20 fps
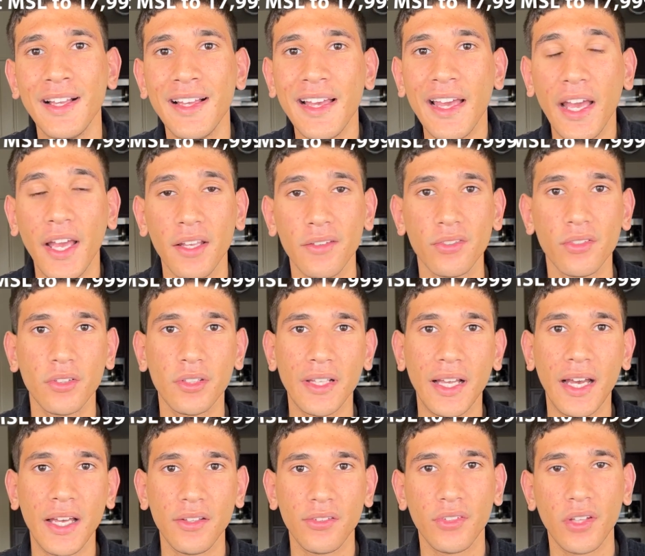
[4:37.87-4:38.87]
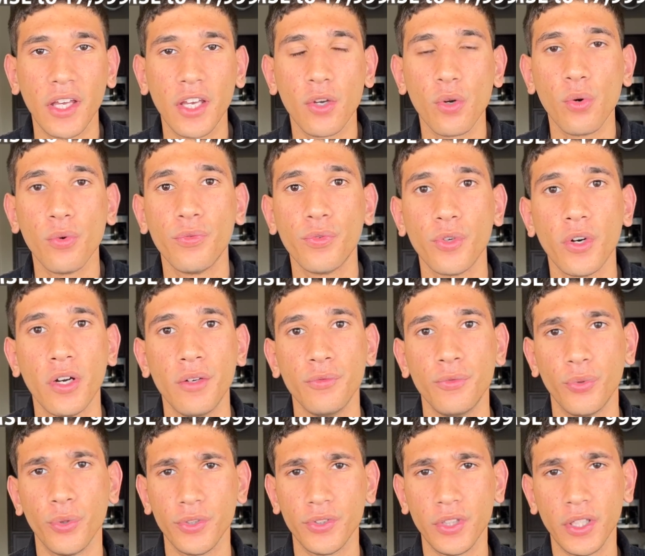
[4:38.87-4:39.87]
is class echo from
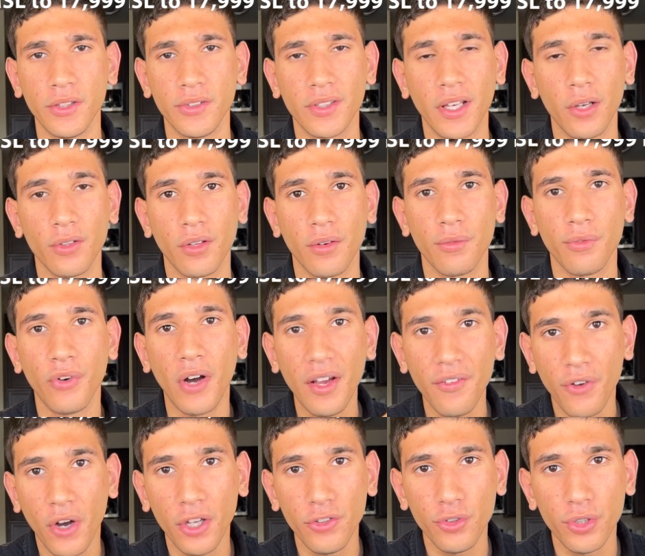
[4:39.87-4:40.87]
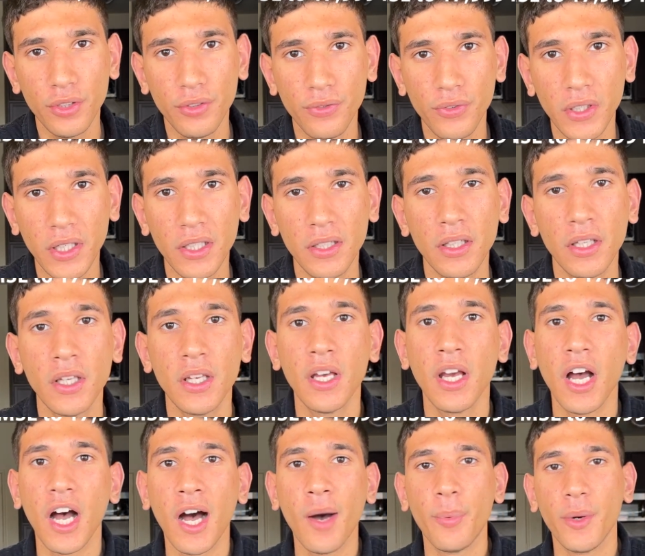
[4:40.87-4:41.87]
14,500 feet
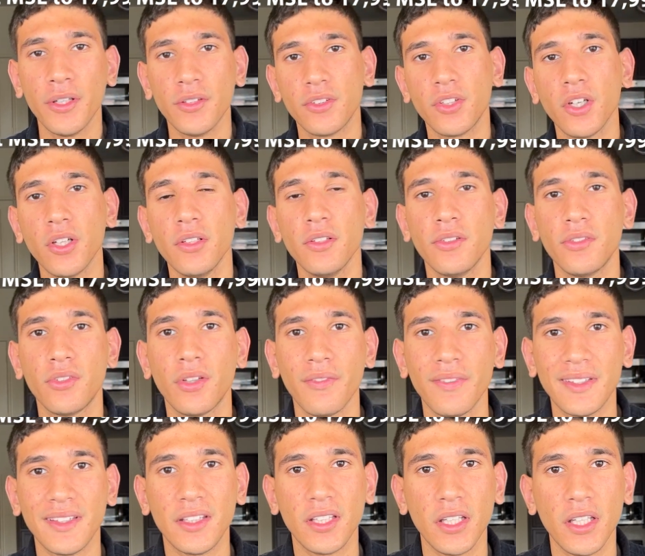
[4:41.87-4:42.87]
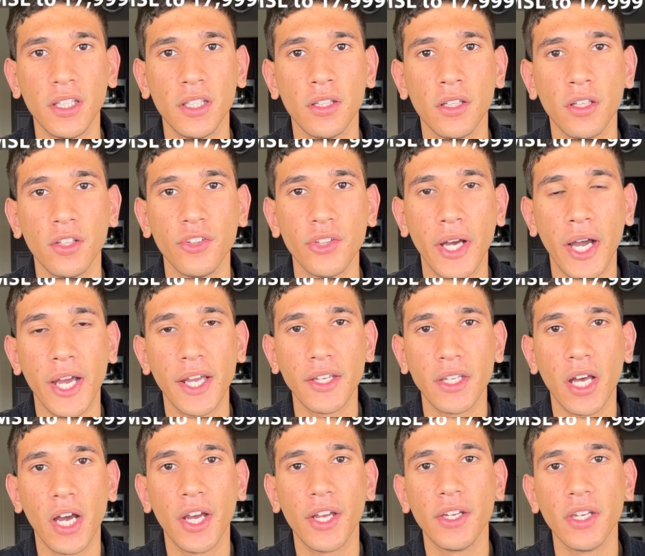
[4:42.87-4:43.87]
up until
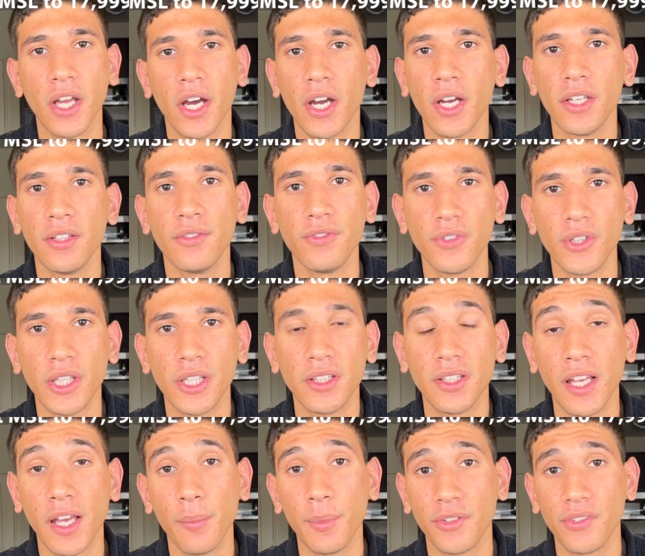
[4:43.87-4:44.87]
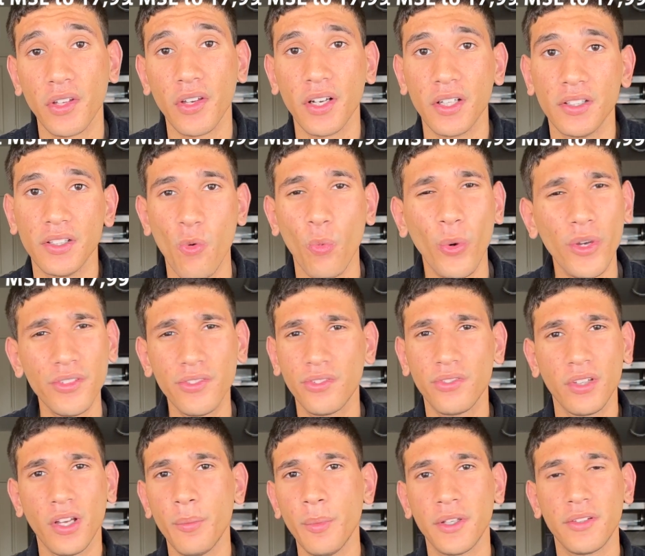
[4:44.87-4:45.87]
17,999 feet MSL, with
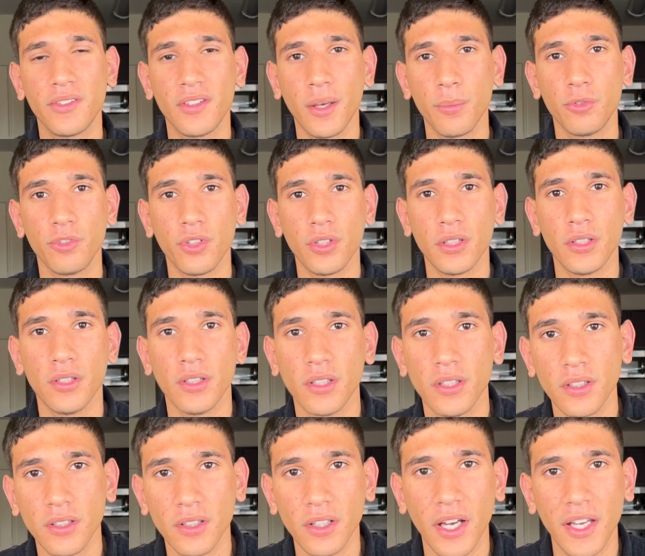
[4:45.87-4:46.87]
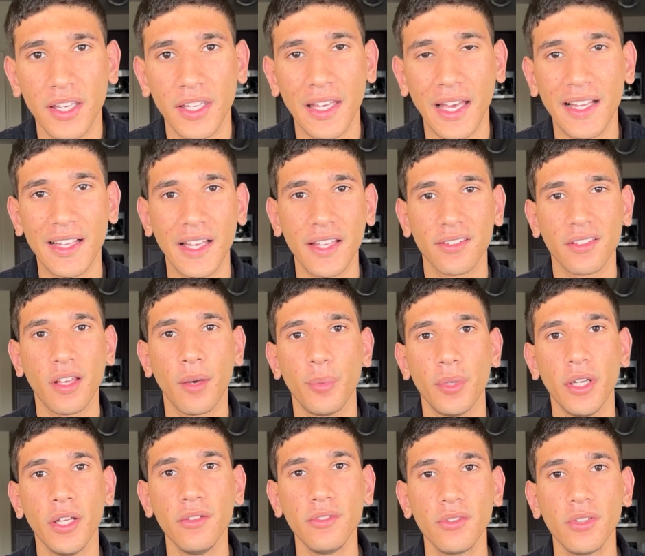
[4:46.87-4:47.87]
some exception like Alaska
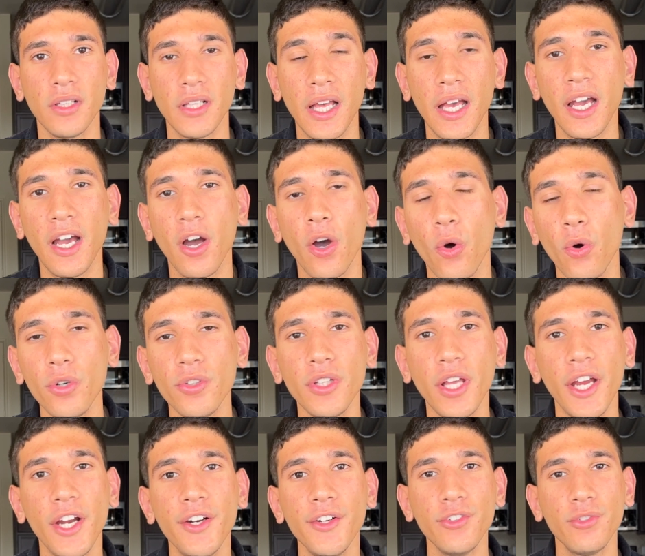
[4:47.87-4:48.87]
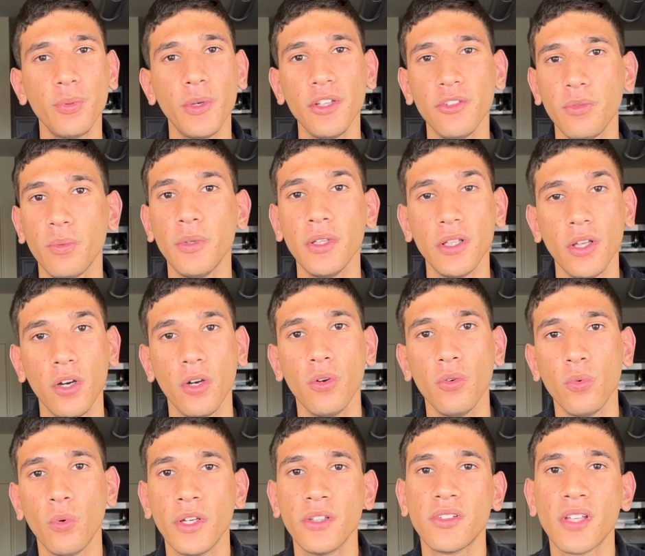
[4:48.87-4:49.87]
Peninsula or the airspace below
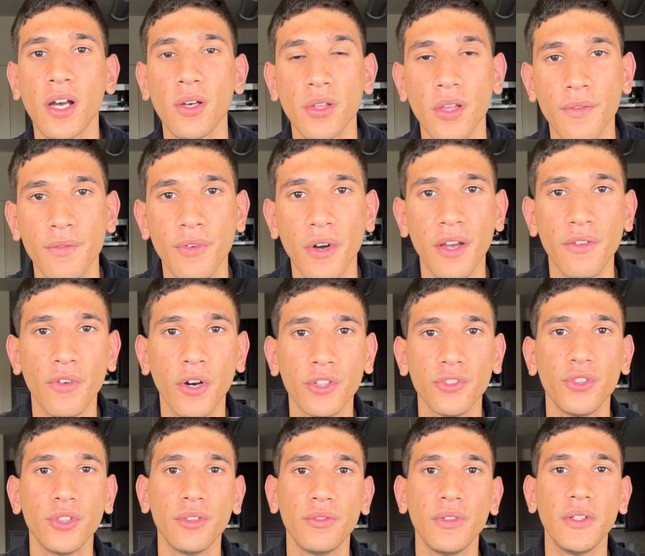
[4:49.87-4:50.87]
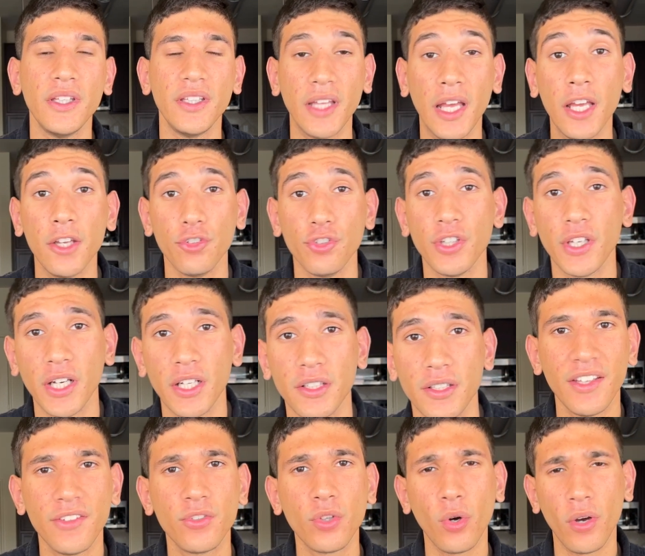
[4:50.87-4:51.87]
1,500 feet AGL.
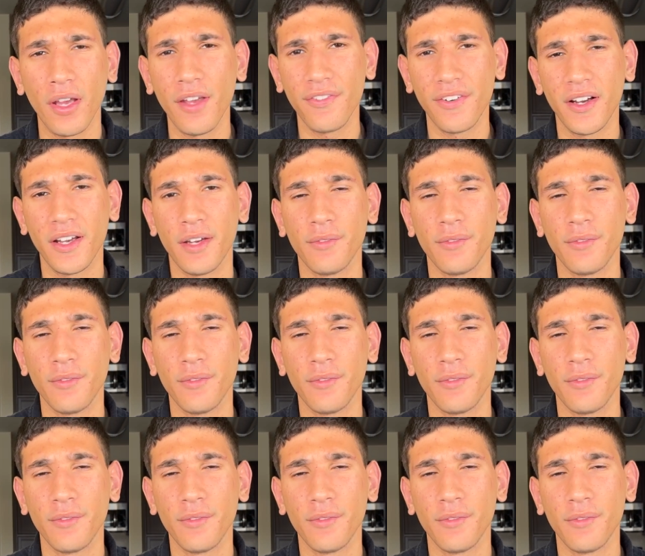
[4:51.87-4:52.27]
So if I am